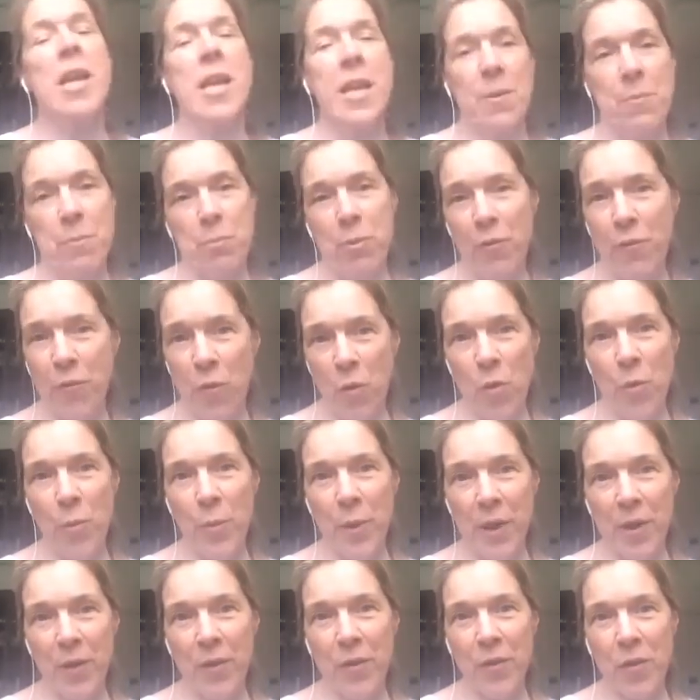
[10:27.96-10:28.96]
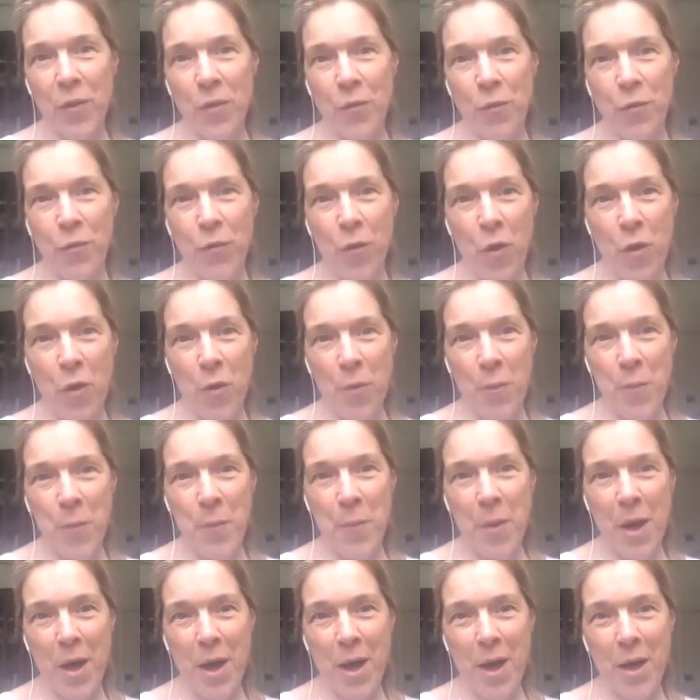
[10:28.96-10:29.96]
performers
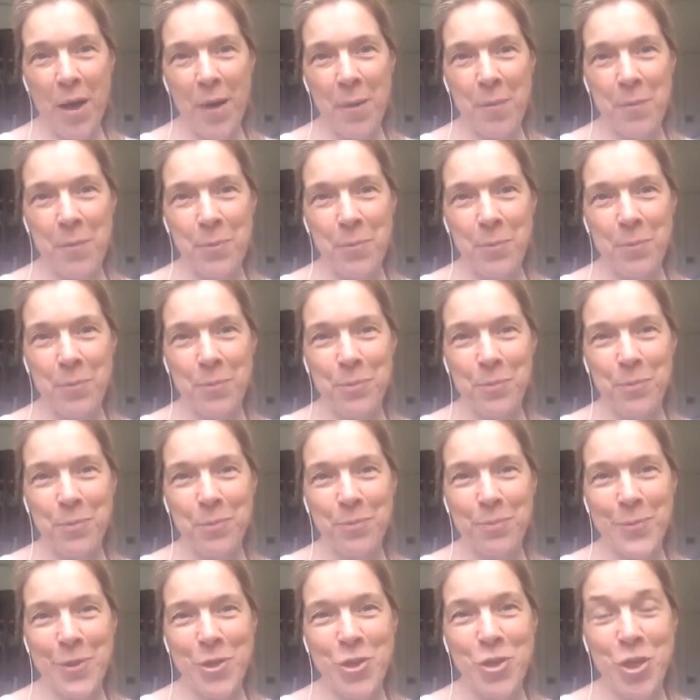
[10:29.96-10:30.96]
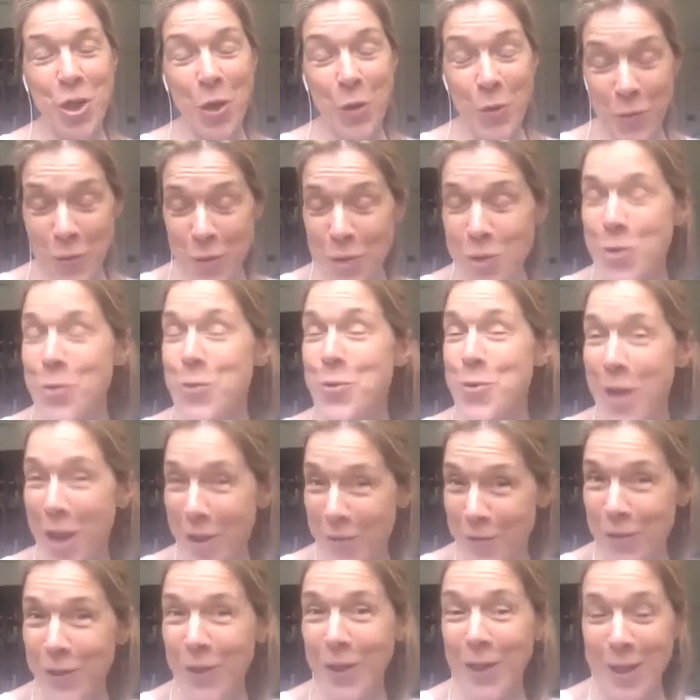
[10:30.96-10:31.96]
from shows that you
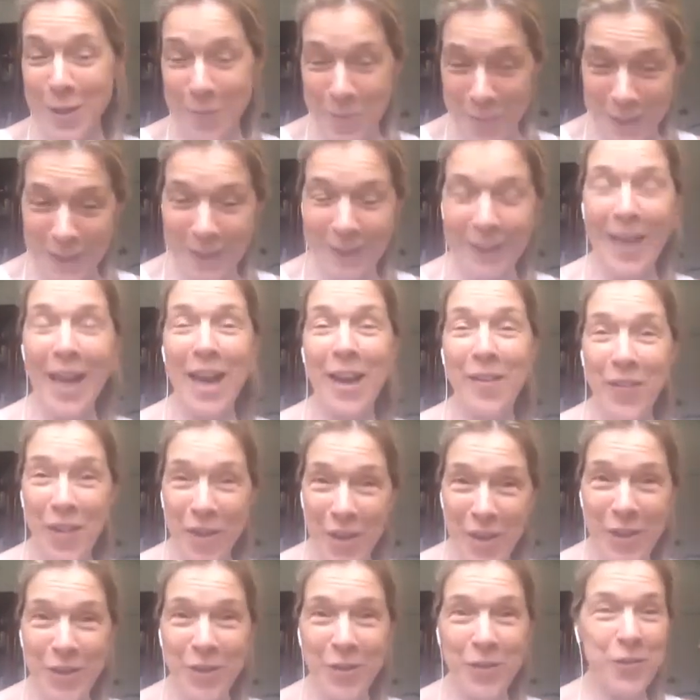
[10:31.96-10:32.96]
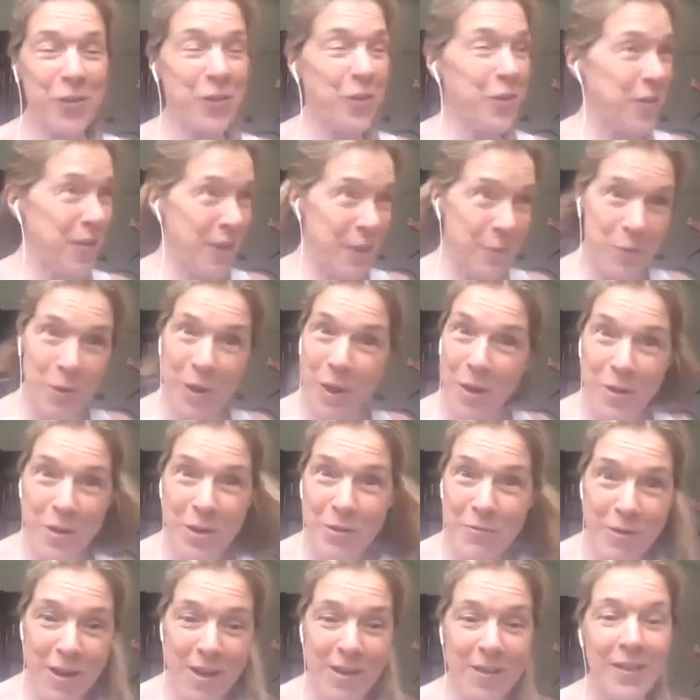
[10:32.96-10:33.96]
definitely will have heard of because they were
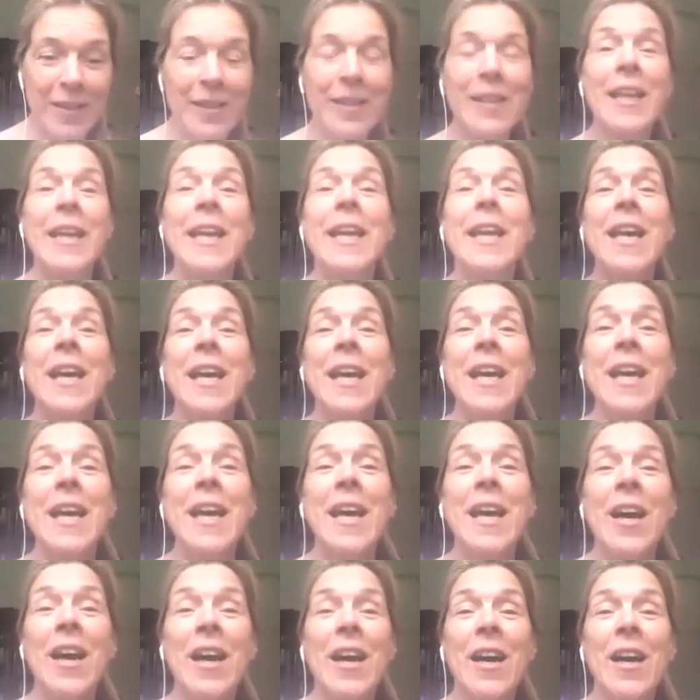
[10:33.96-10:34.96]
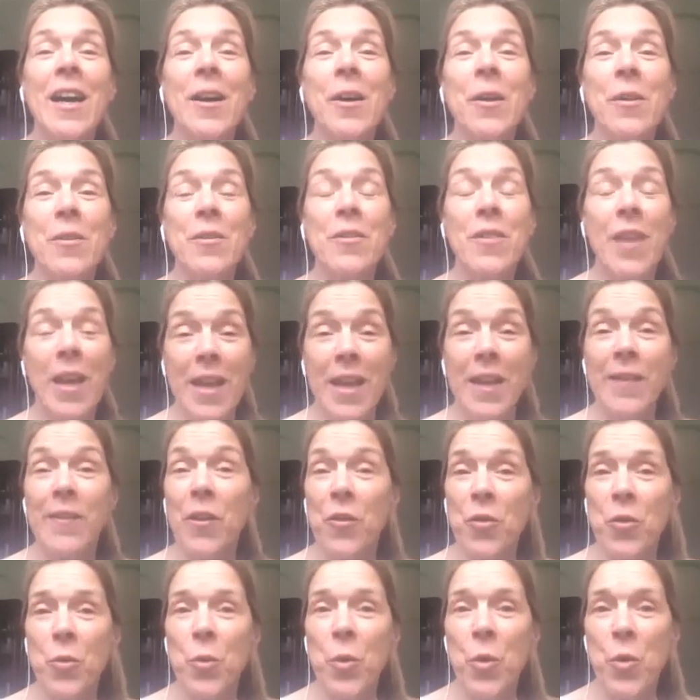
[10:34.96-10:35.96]
only recently taking
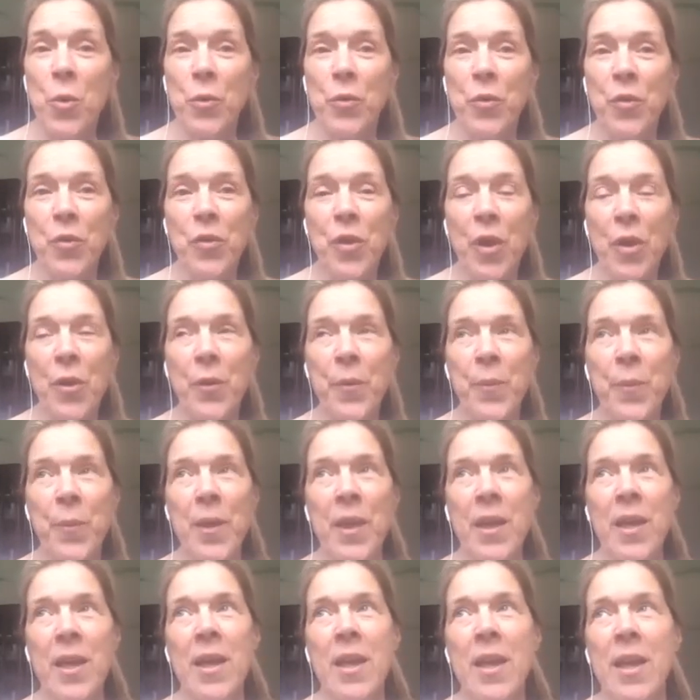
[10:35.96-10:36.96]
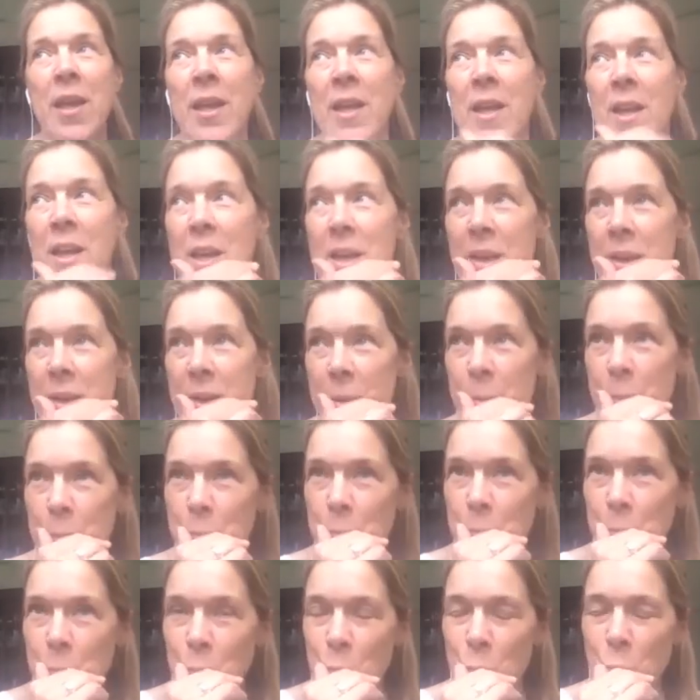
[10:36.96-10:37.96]
those awards. So
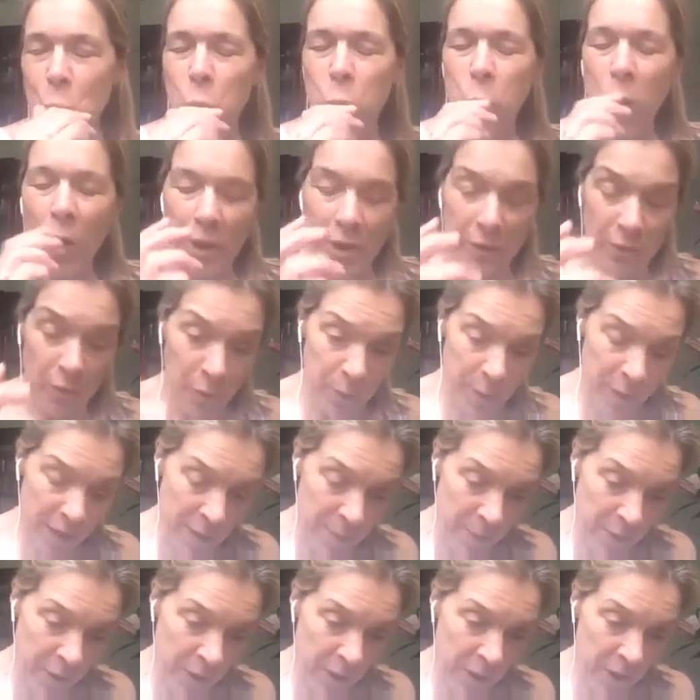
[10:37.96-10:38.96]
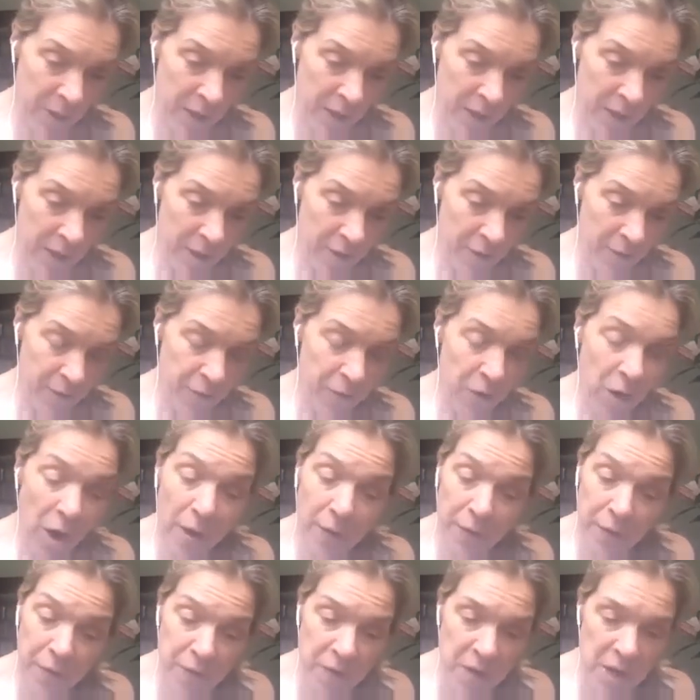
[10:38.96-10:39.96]
wonderful people.
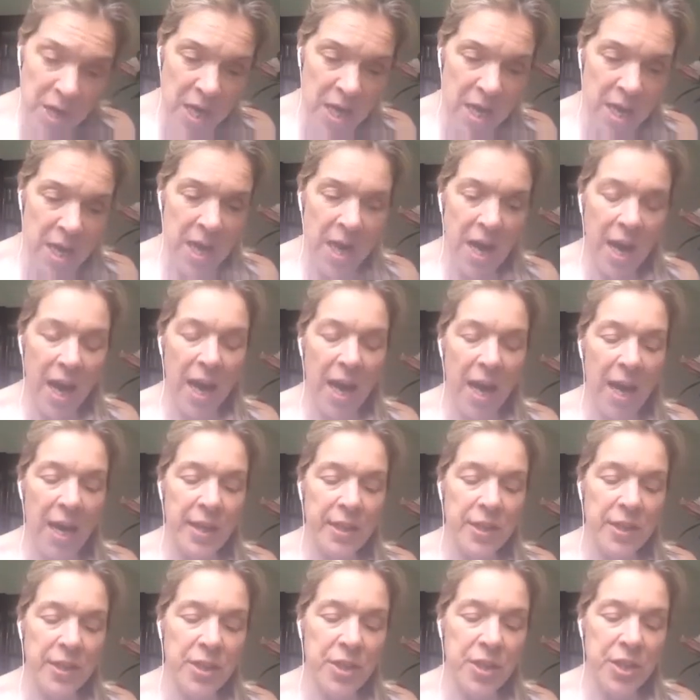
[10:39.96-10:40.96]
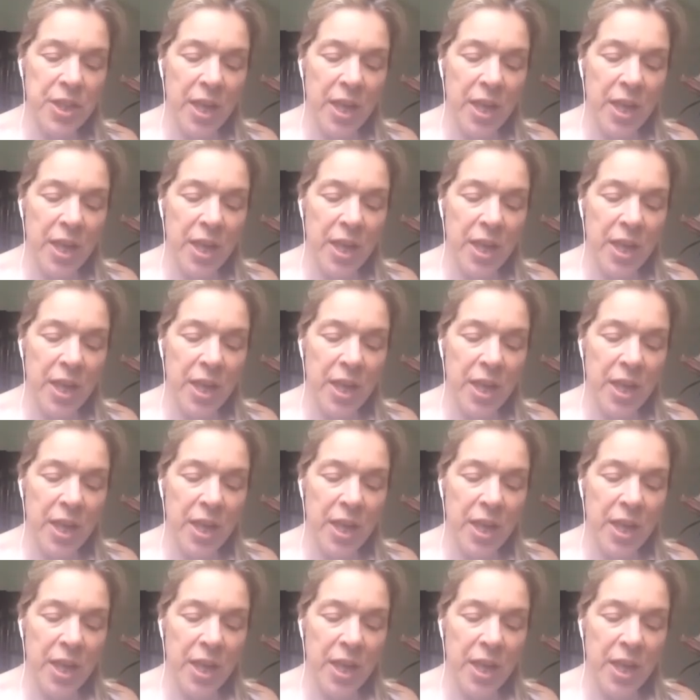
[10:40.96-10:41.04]
Fra Fee and